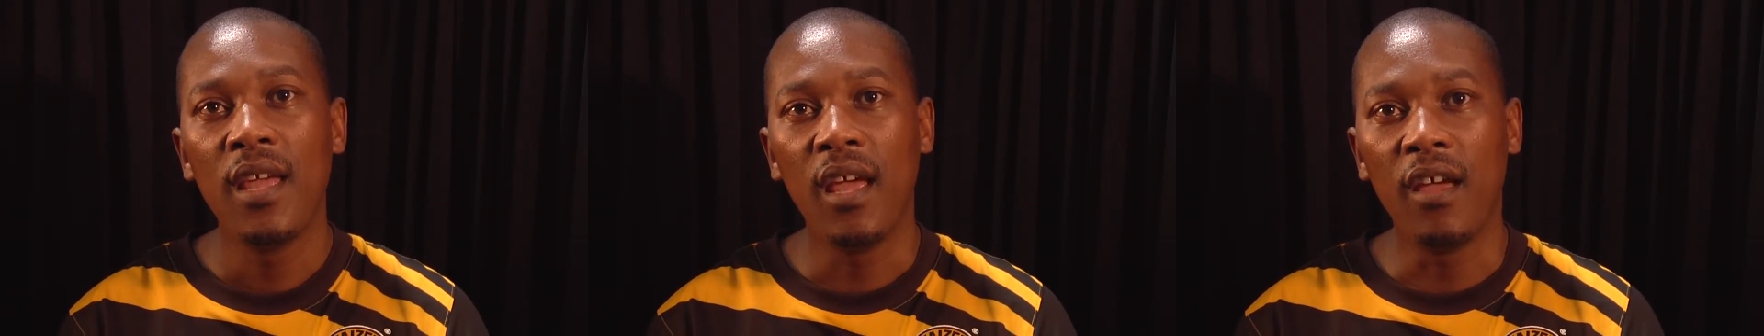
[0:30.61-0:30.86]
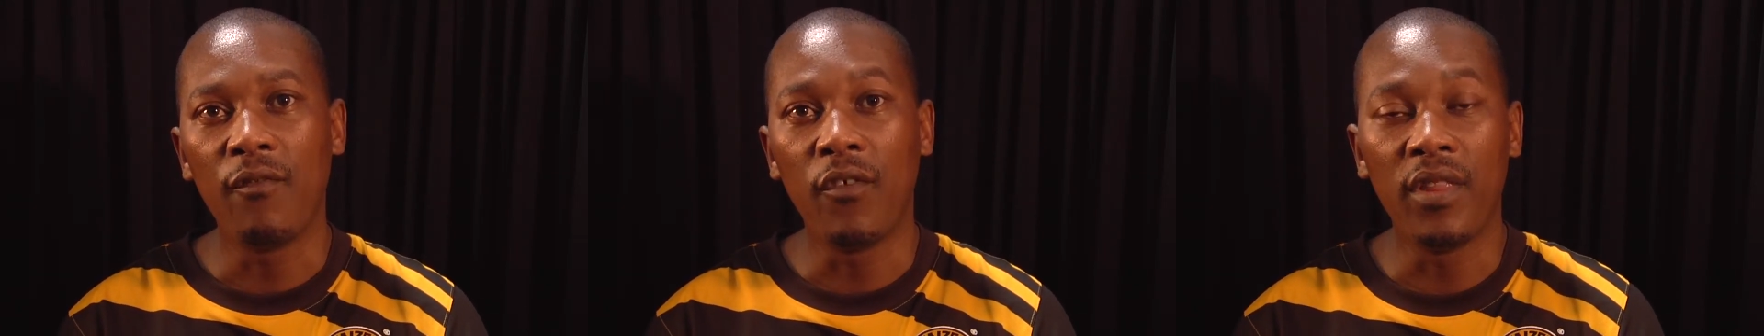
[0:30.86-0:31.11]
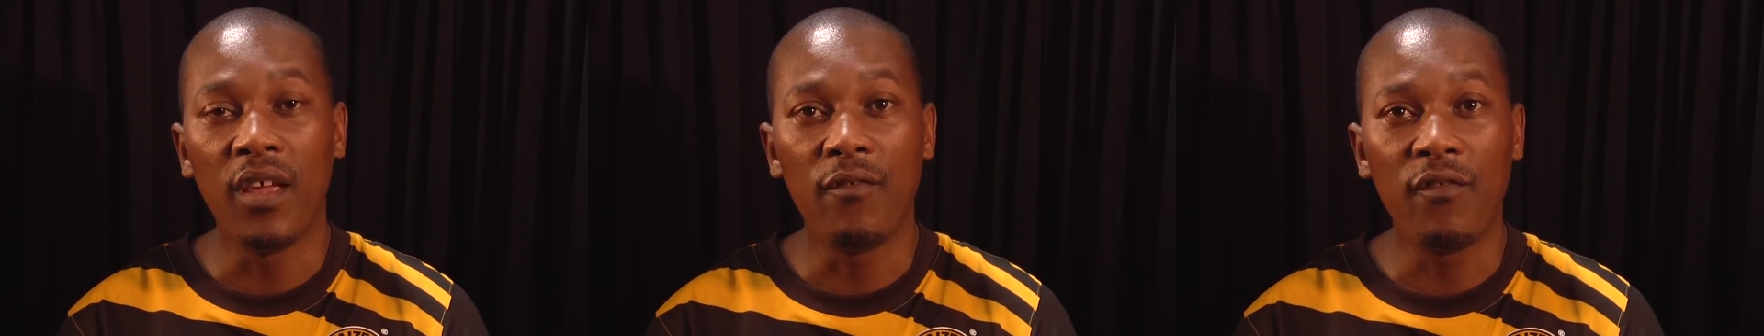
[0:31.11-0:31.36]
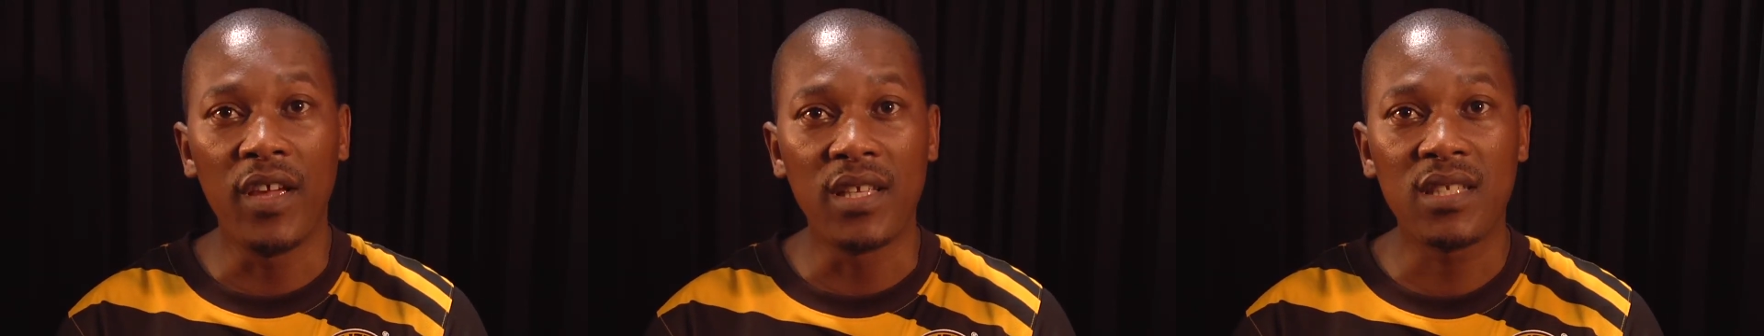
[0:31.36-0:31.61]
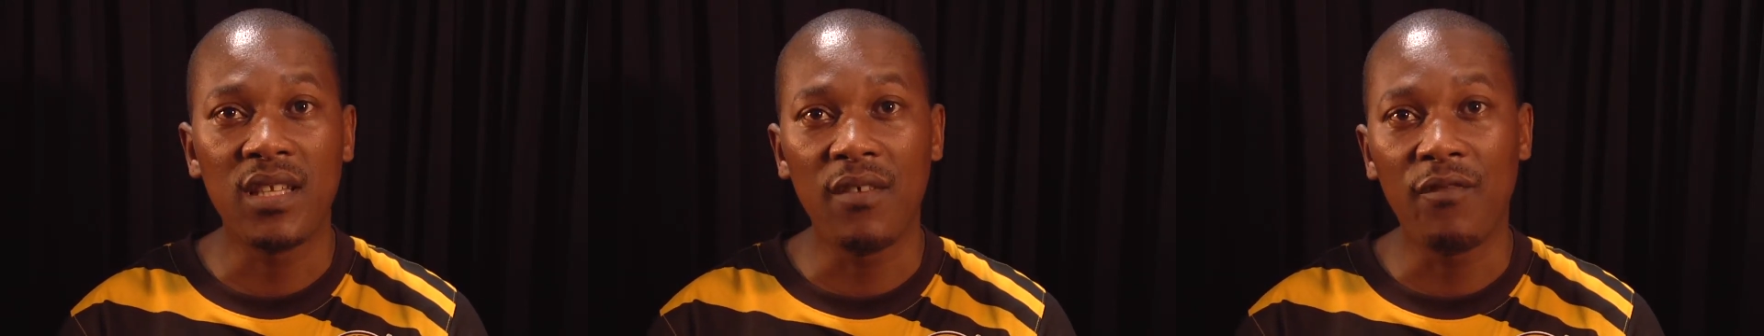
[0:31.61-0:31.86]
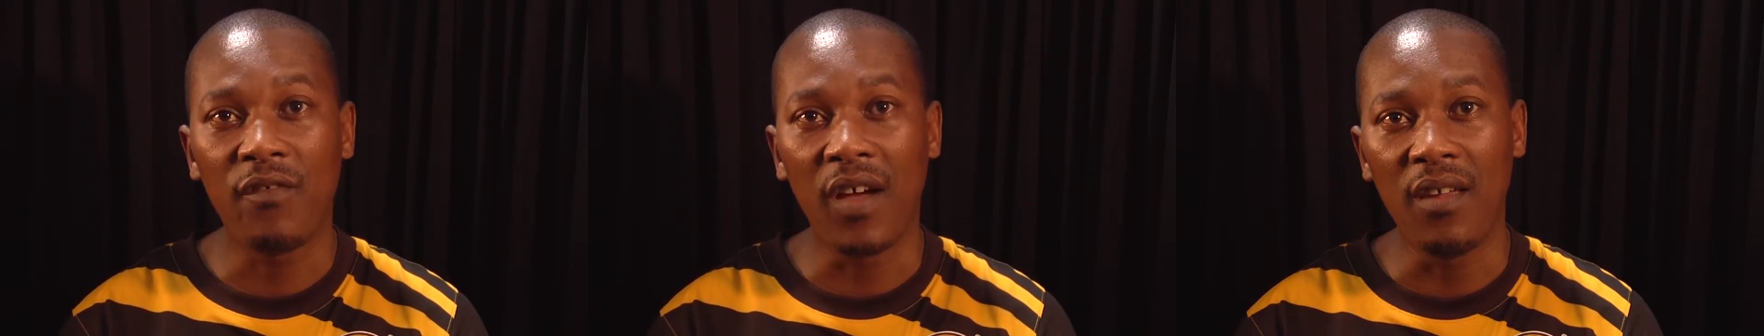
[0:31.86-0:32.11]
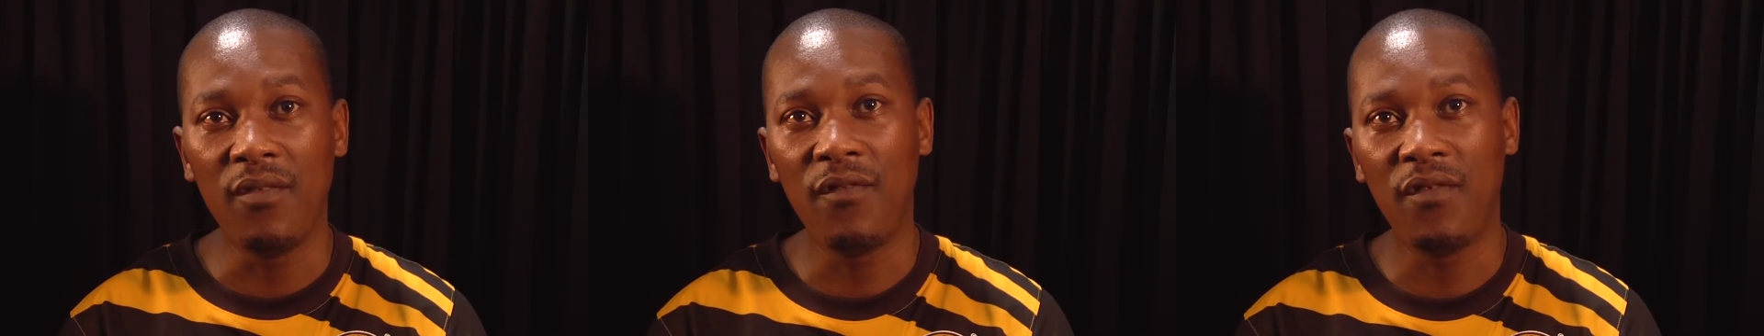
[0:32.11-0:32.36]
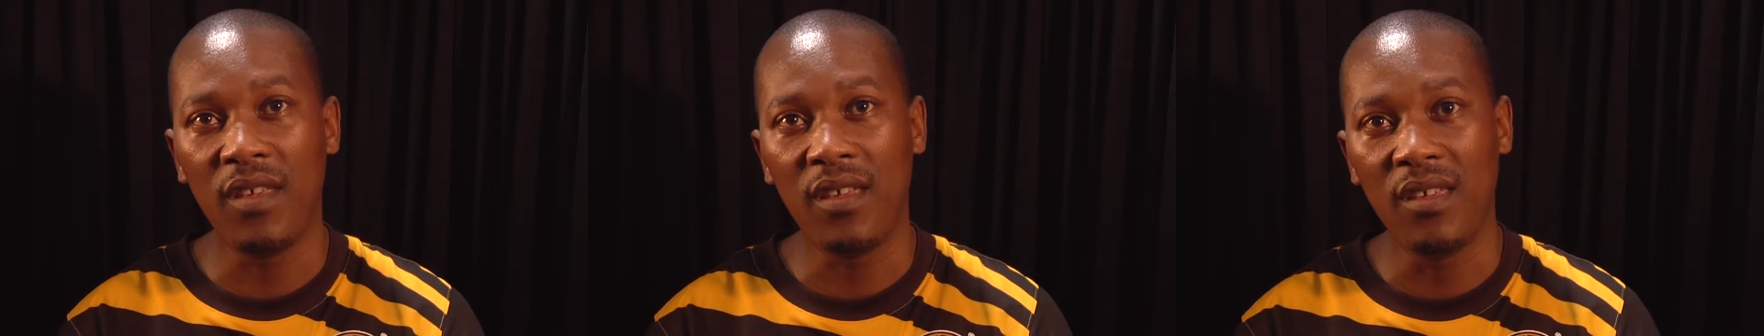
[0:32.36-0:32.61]
Uh, for the first uh, five
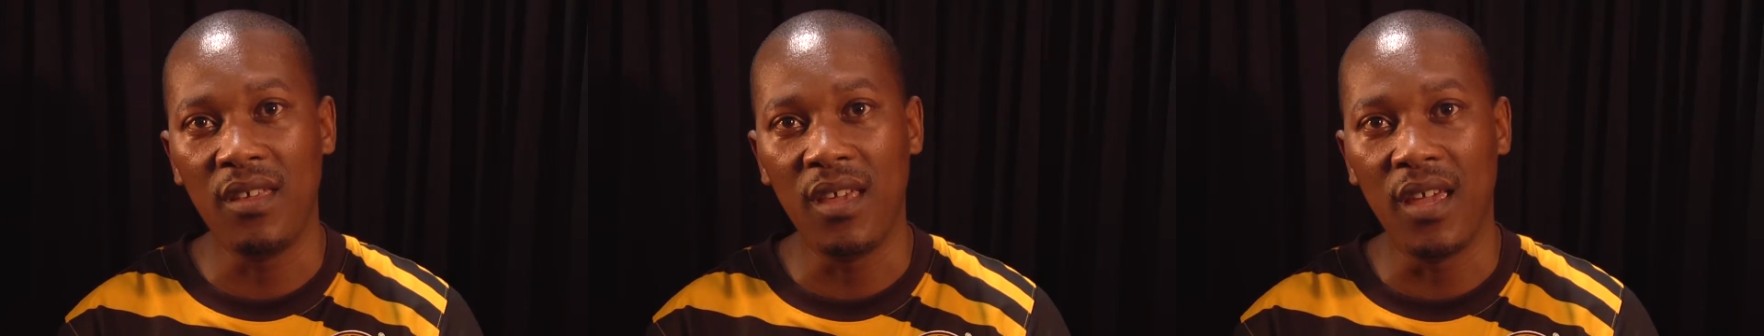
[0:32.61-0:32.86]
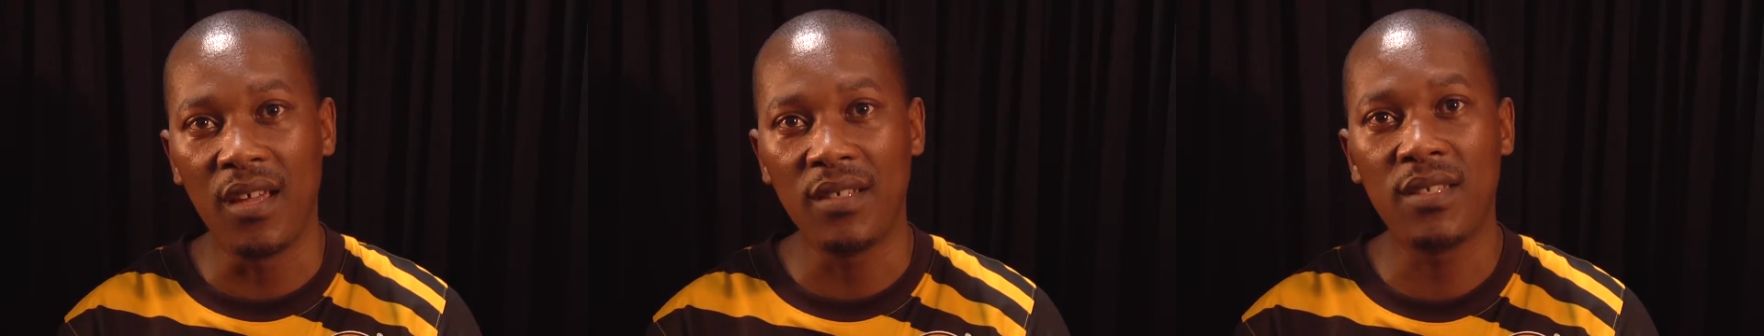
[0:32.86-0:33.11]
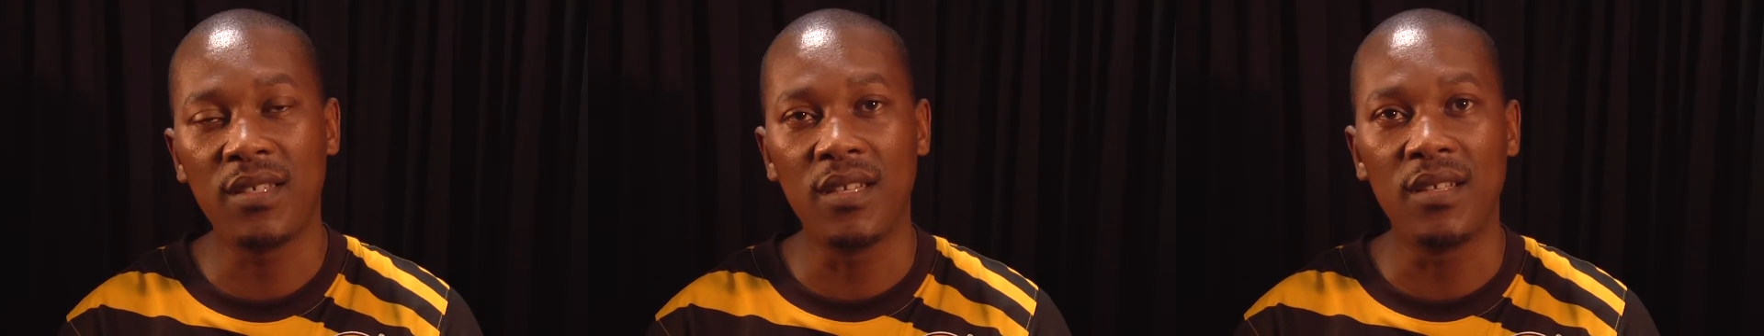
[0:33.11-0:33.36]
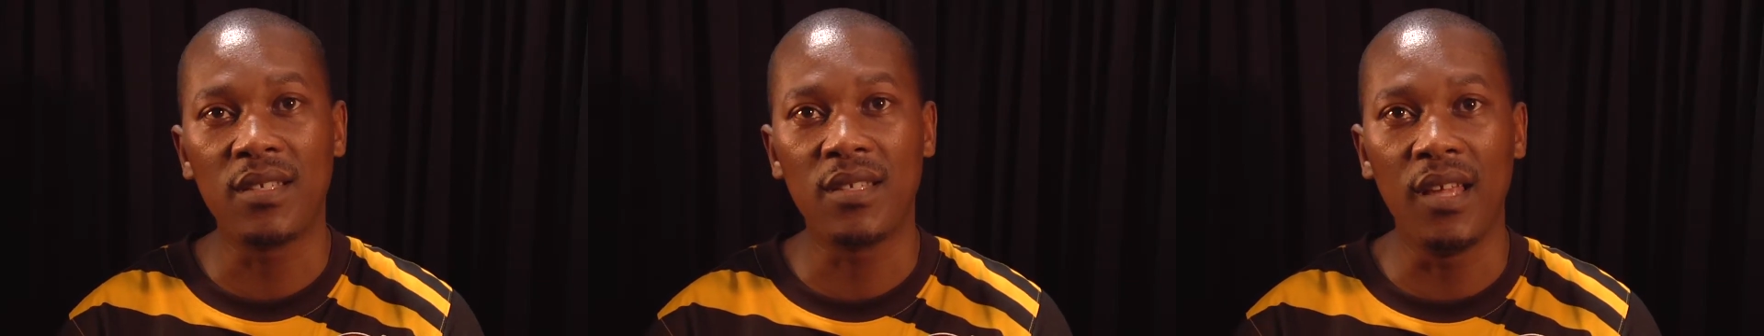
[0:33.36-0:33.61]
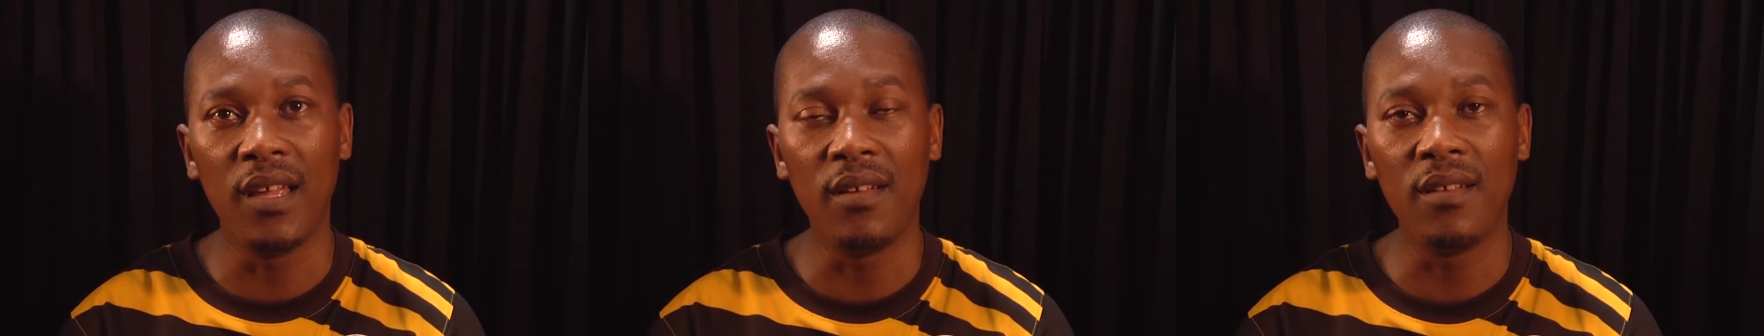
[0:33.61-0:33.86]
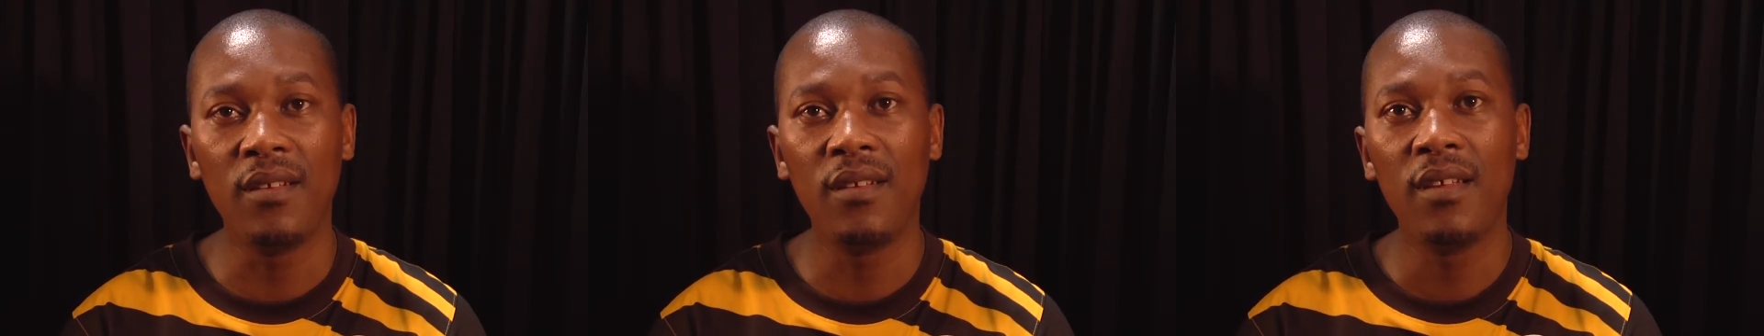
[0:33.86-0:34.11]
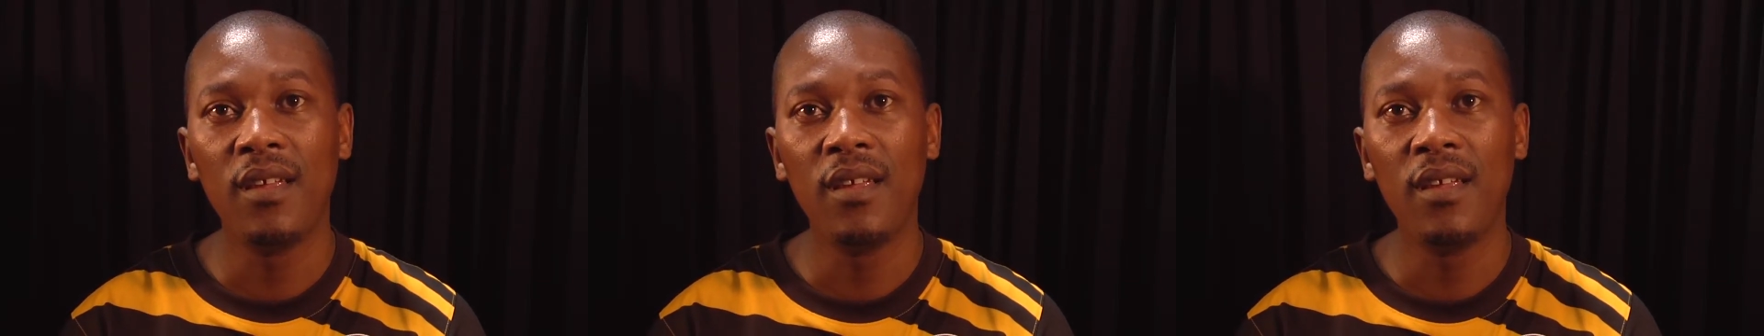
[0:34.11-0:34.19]
years since then,